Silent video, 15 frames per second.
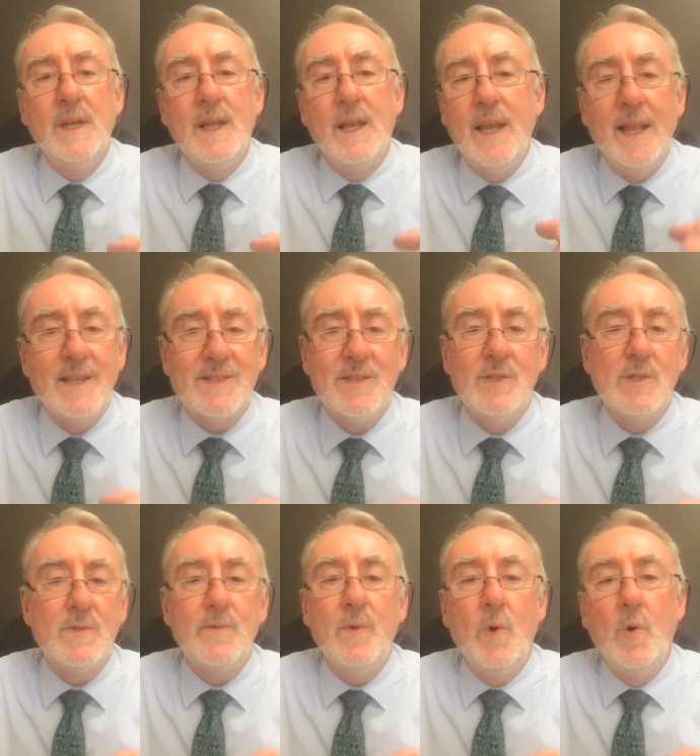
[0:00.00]

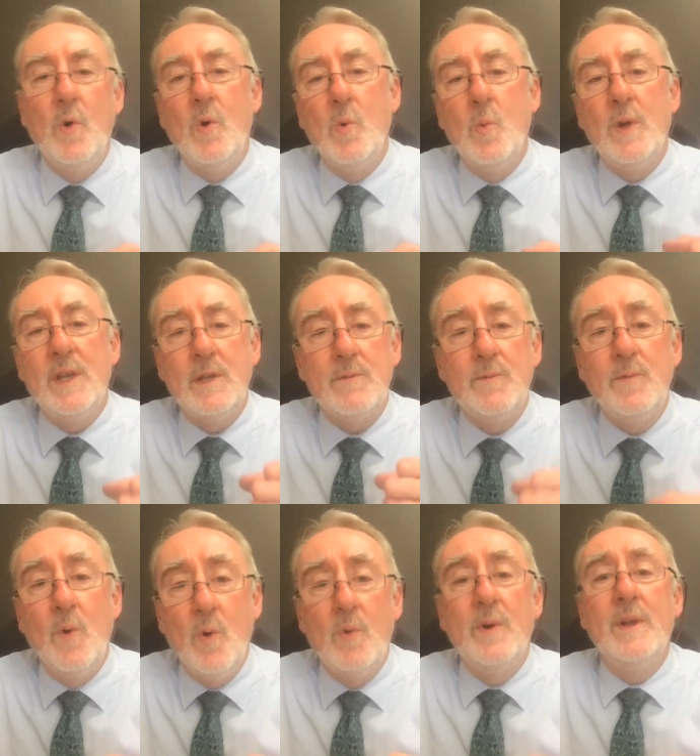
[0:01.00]
lessons for week
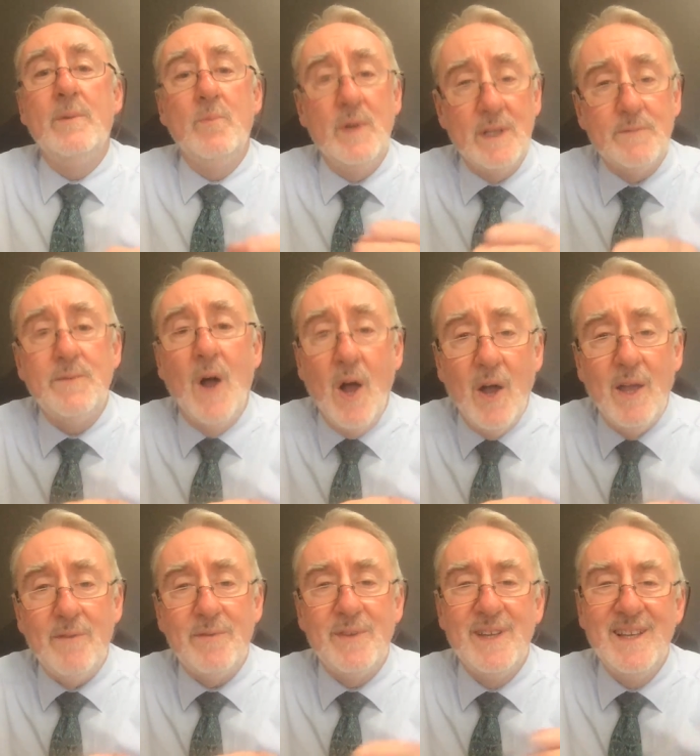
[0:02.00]
four and week
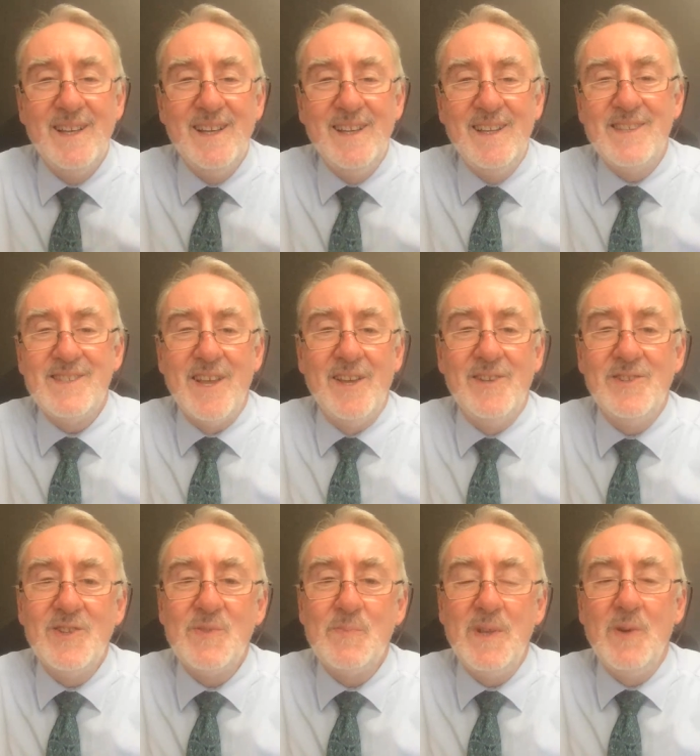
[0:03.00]
five. So
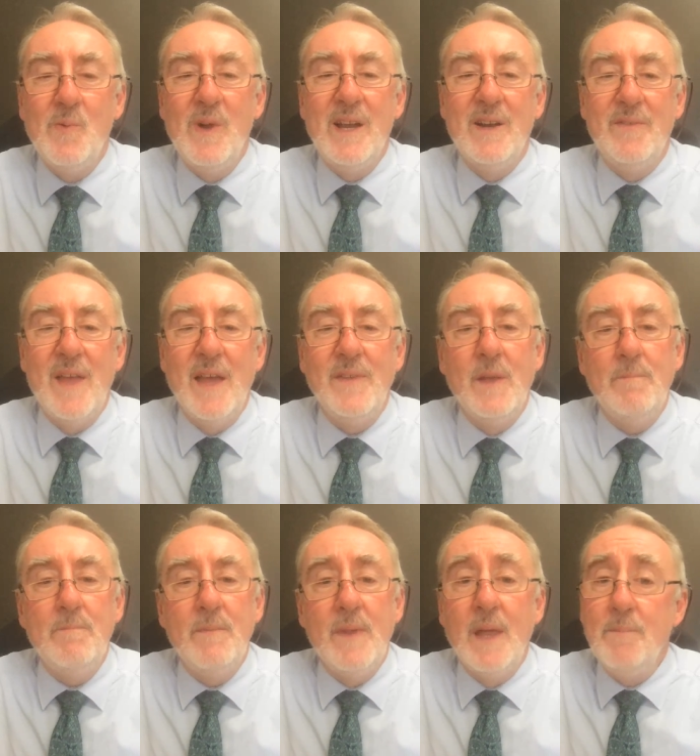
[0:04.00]
just be aware of that.
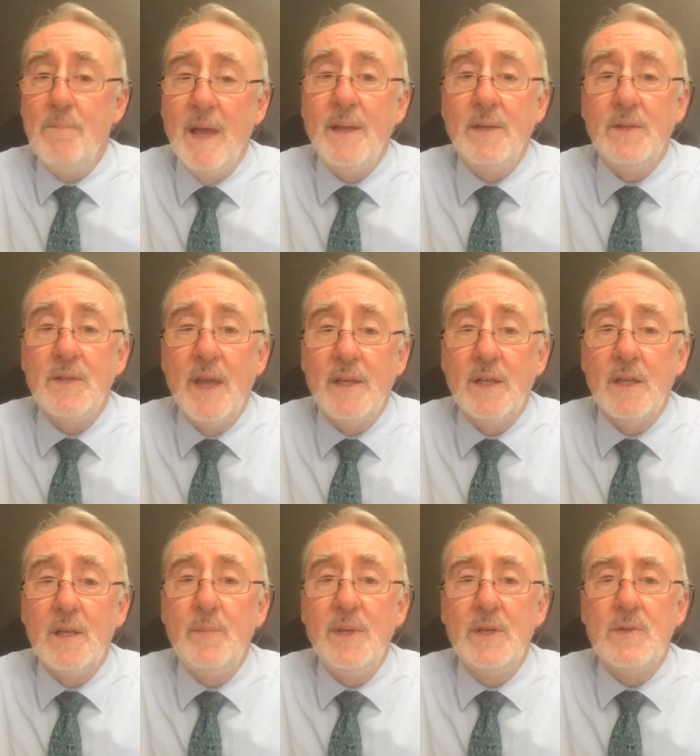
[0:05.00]
They may take a
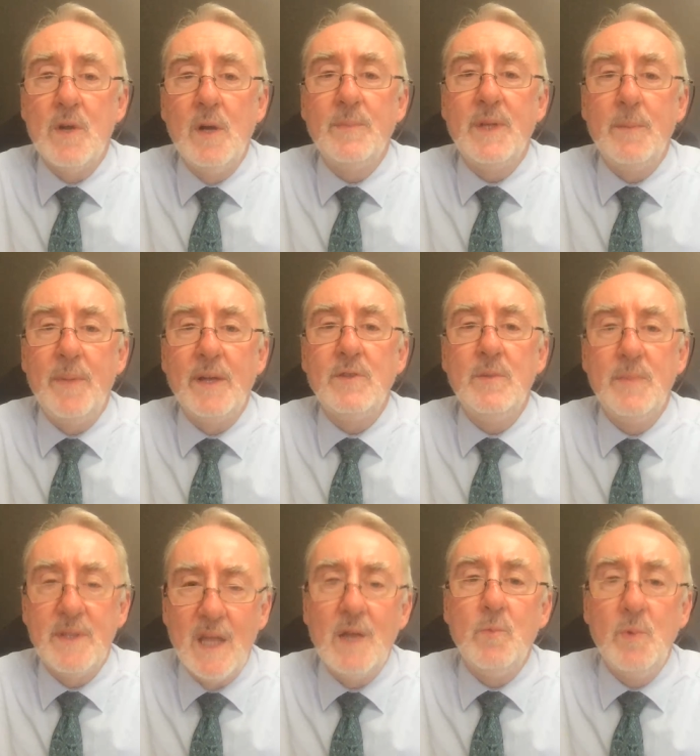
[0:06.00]
little bit of time to get back to you,
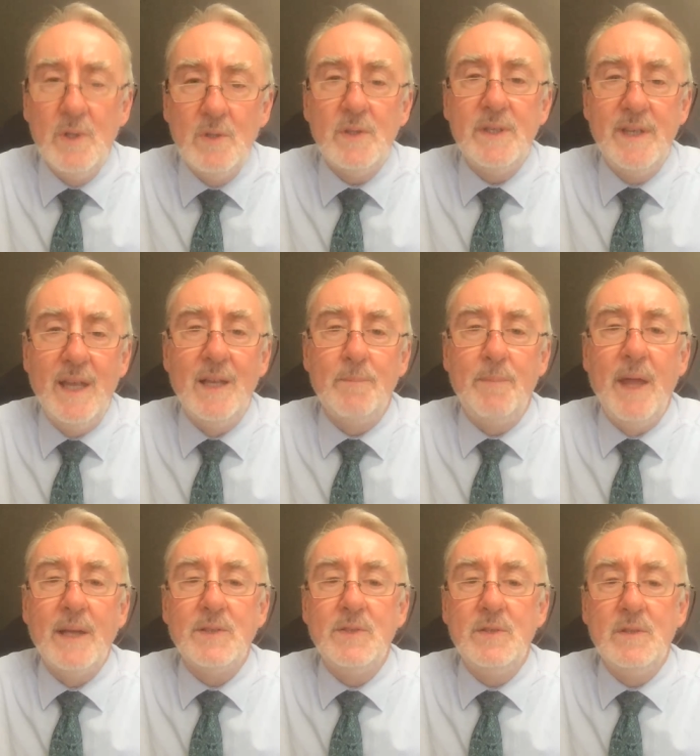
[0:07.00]
but they will get
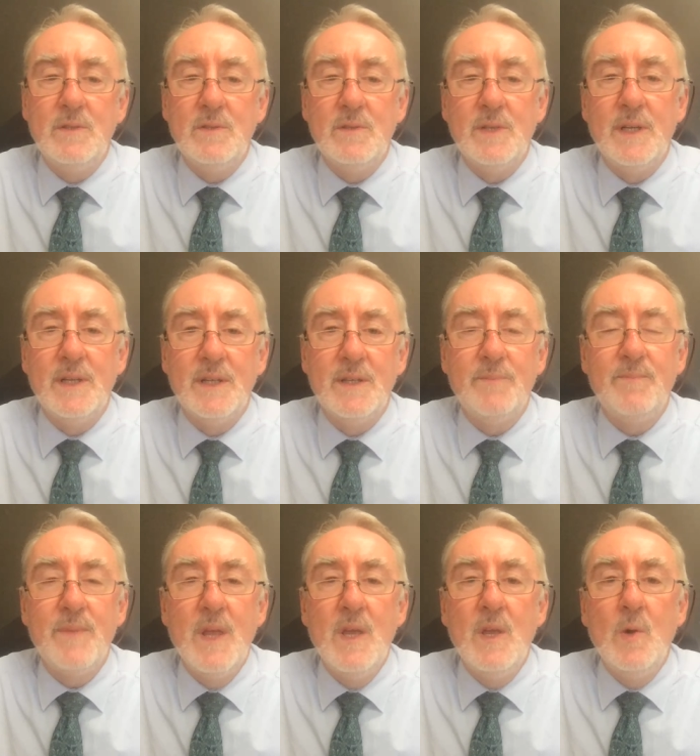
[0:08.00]
back to you.
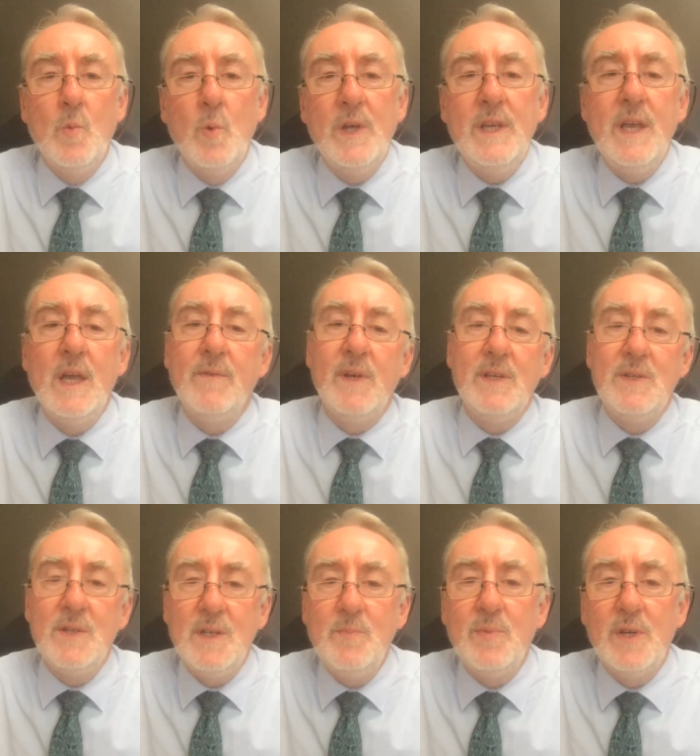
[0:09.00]
Um, we have a
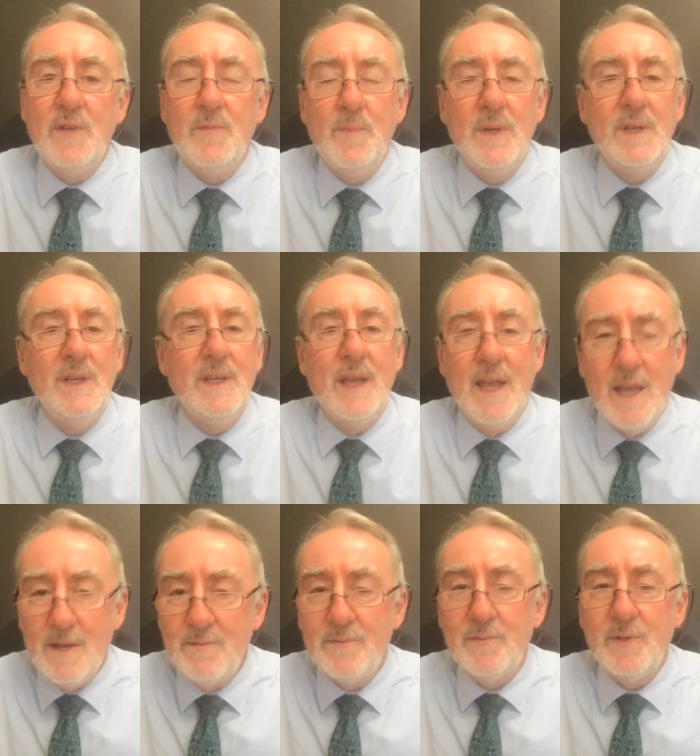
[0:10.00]
debrief meeting
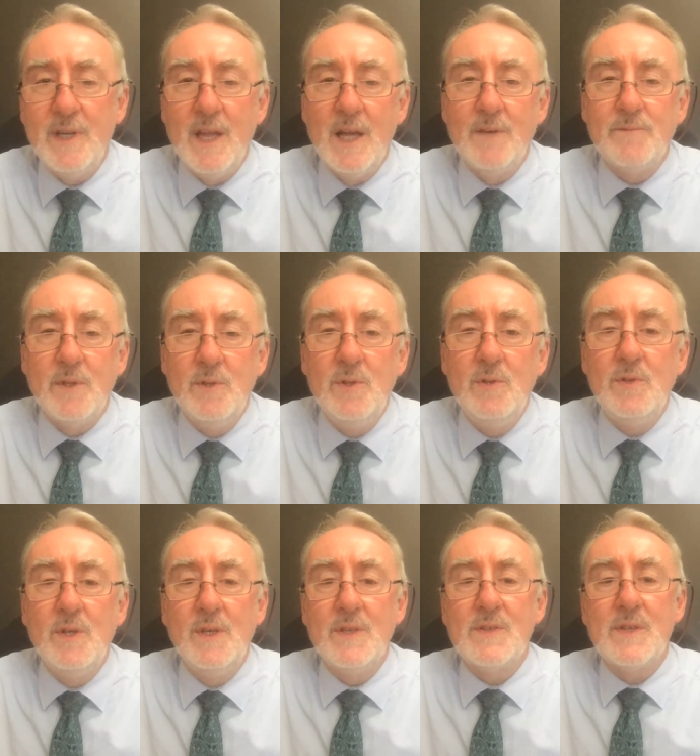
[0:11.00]
every afternoon
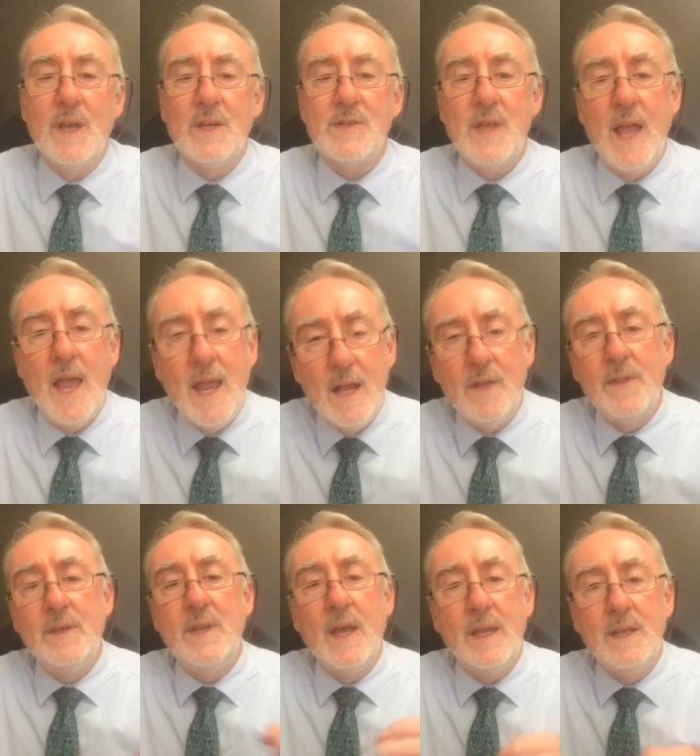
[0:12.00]
to discuss how
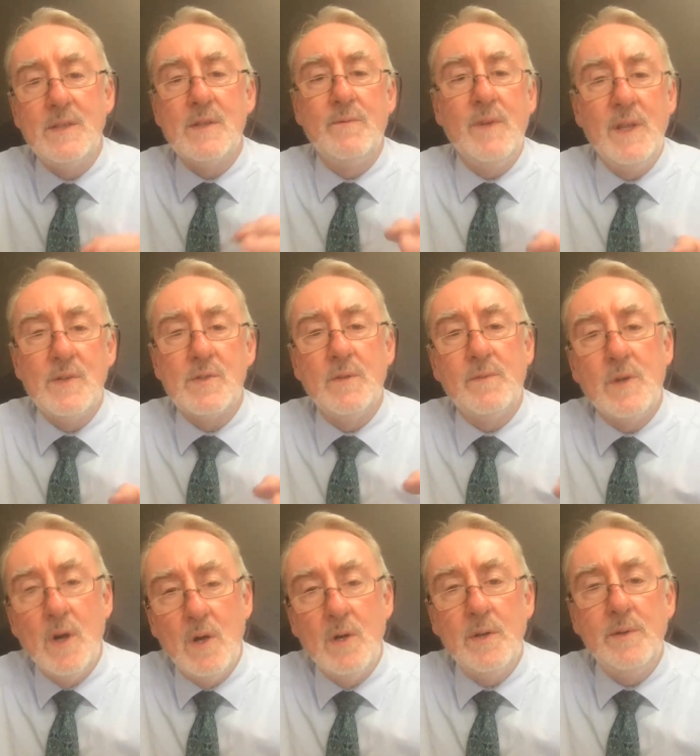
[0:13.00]
the day's events have
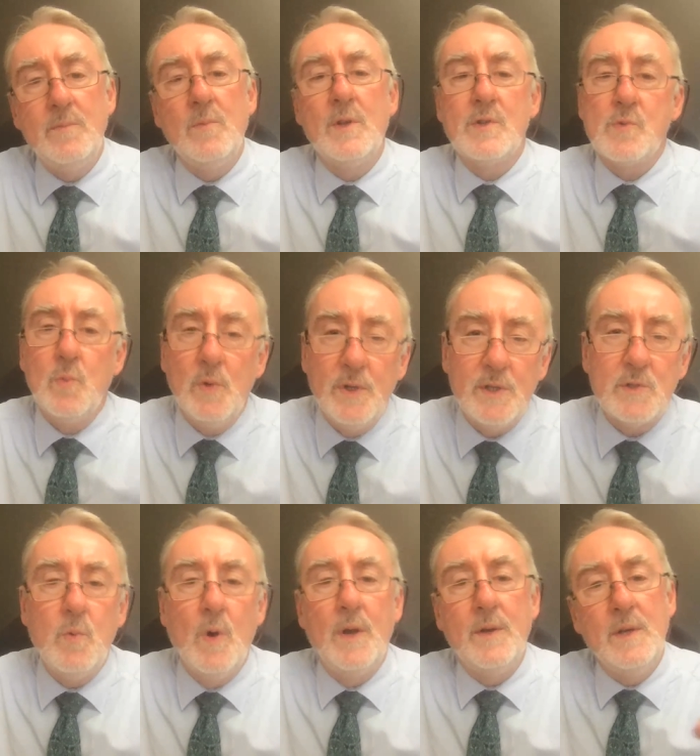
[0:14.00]
gone, what's
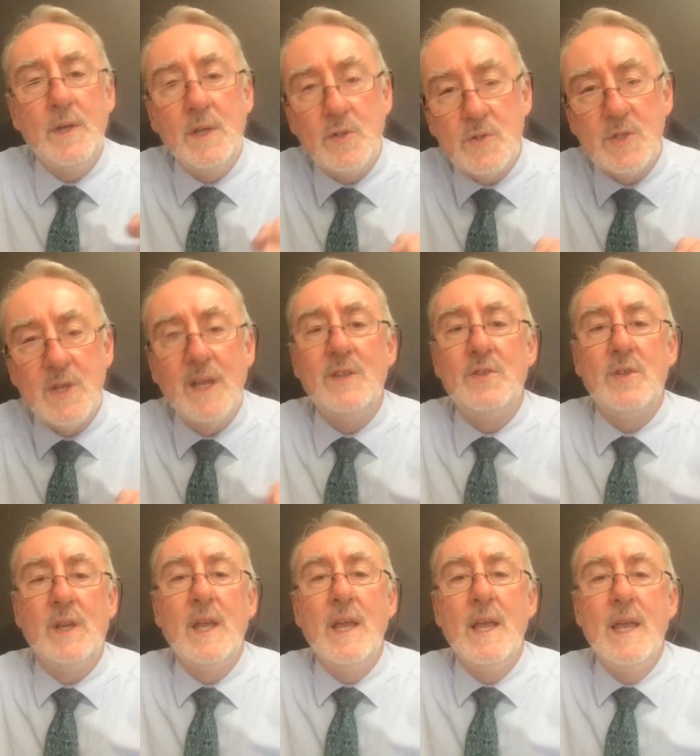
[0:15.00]
worked, what needs changing.